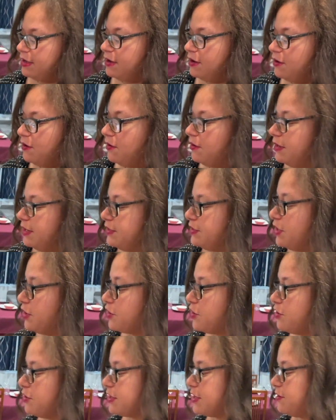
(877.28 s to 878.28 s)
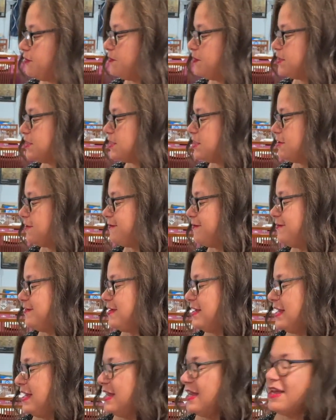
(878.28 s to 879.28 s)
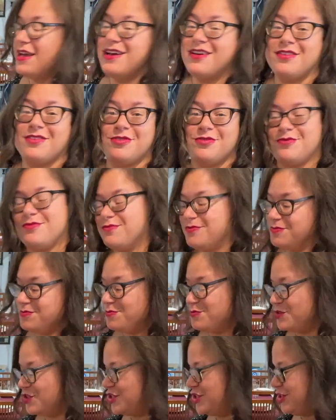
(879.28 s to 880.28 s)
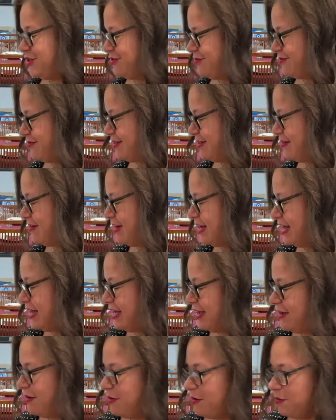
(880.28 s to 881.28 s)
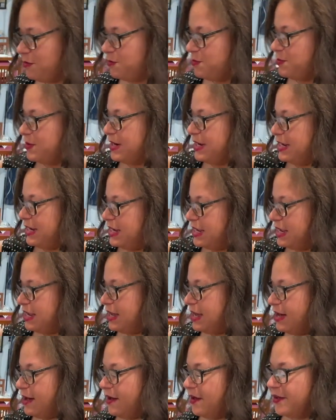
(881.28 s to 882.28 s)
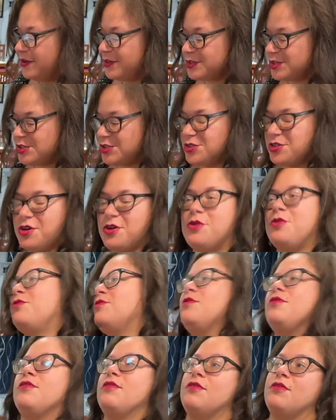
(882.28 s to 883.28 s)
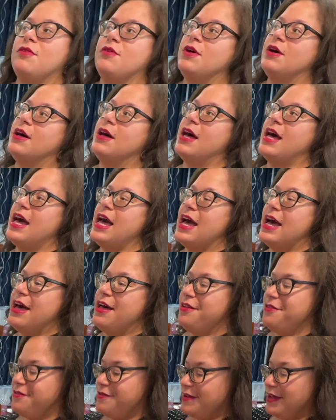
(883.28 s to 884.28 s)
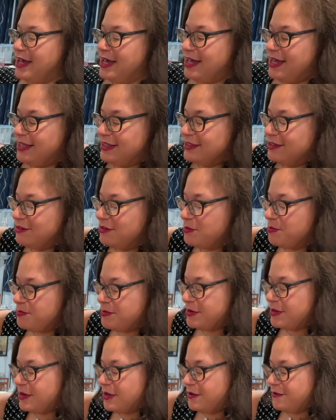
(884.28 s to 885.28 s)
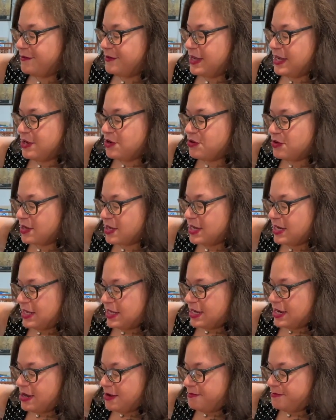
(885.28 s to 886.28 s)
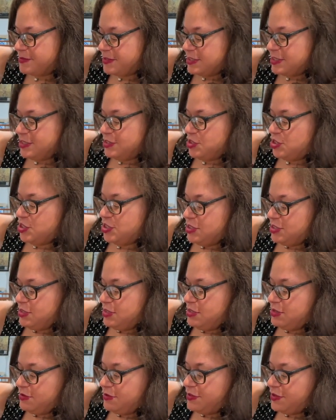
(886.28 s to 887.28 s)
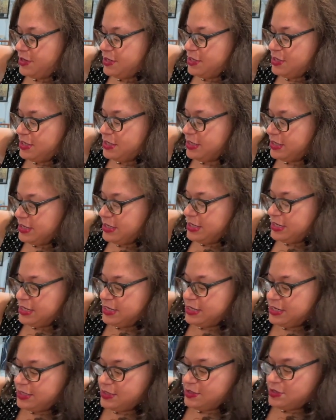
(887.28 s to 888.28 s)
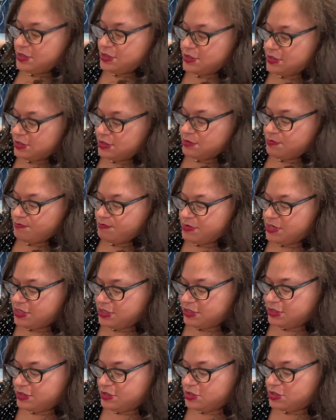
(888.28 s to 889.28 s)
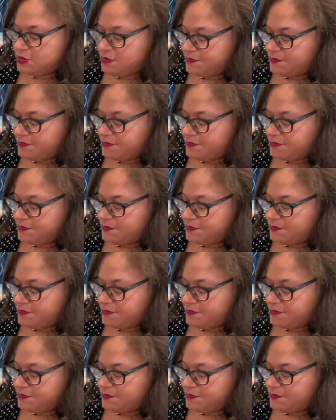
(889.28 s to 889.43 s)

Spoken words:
on Cooking with Tiffany soon, we also have a little bit of a cooking competition that I had submitted